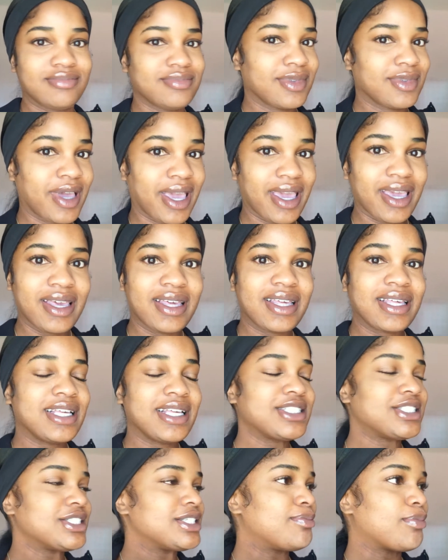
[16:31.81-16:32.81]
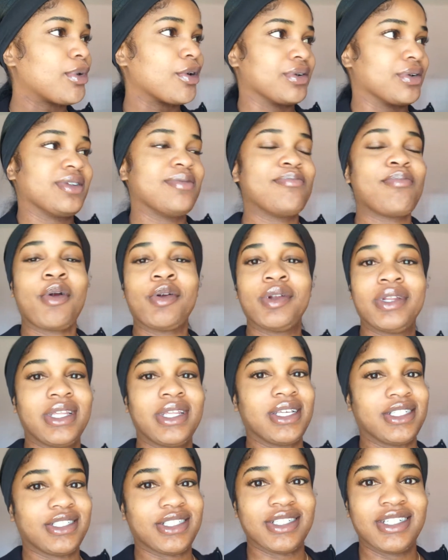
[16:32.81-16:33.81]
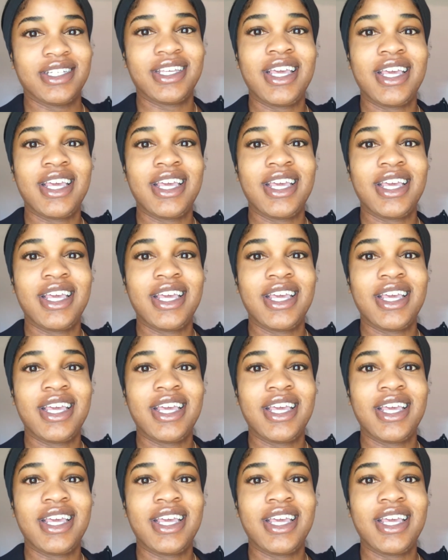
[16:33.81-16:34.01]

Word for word: Okay? Itching and burning. Burning and itching.